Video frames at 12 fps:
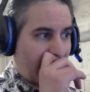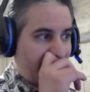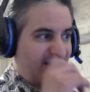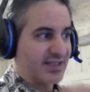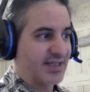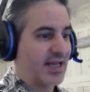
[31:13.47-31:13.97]
I'm
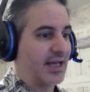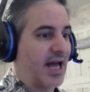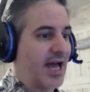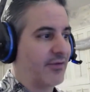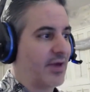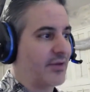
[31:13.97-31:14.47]
just saying
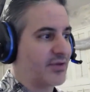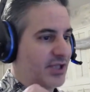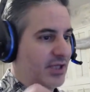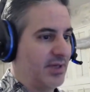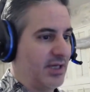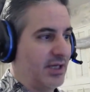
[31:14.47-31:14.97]
I'd rather
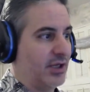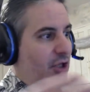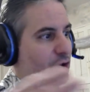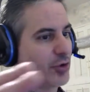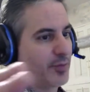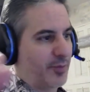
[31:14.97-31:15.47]
see him in.
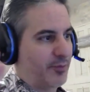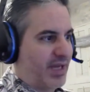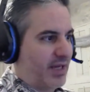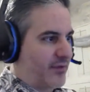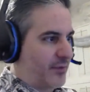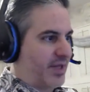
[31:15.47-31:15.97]
You could put
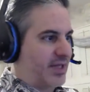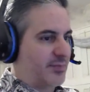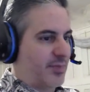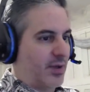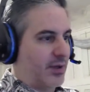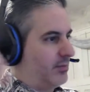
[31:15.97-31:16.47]
banned from
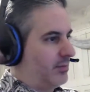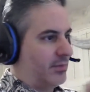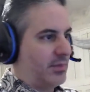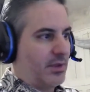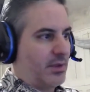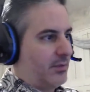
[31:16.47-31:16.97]
baseball.
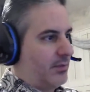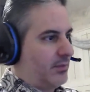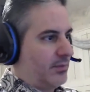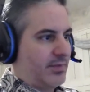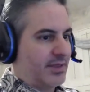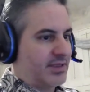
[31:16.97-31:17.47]

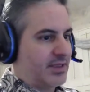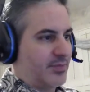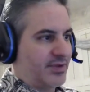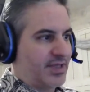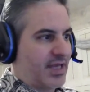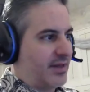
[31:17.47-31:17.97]
That's
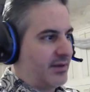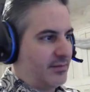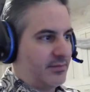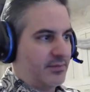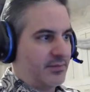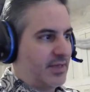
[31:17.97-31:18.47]
simple as that.
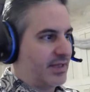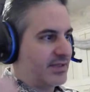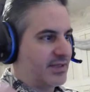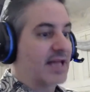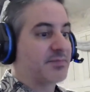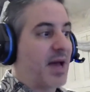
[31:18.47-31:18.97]

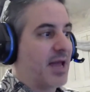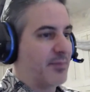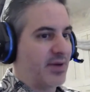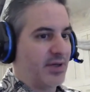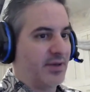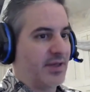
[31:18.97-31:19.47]
That's my
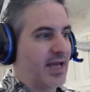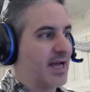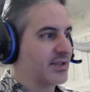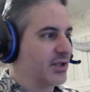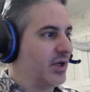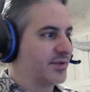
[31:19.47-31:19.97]
opinion. The
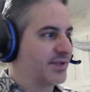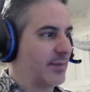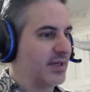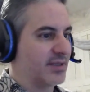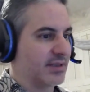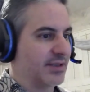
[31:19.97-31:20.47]
guy's the all-time
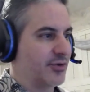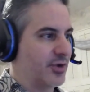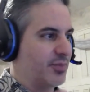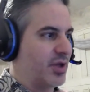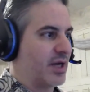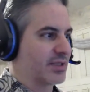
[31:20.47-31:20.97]
hits leader. He
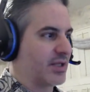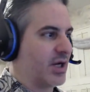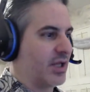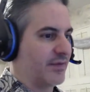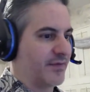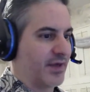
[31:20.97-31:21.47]
belongs in the
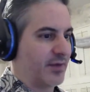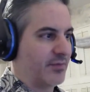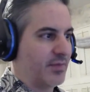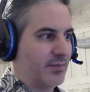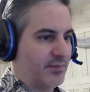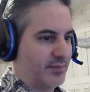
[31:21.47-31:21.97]
Hall of Fame.
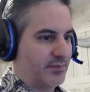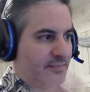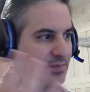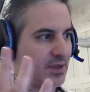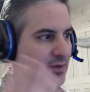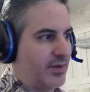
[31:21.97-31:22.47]

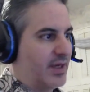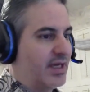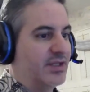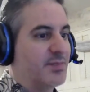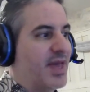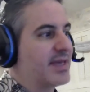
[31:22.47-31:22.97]

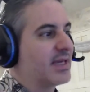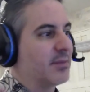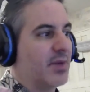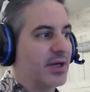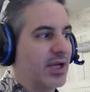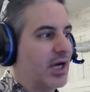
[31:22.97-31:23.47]
He's making
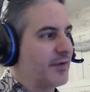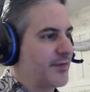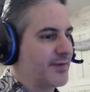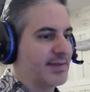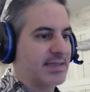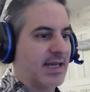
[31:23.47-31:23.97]
money off
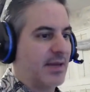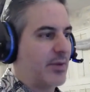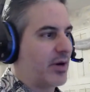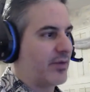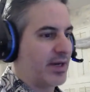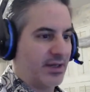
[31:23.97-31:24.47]
of his name
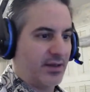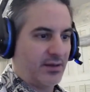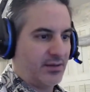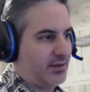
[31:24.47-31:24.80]
already.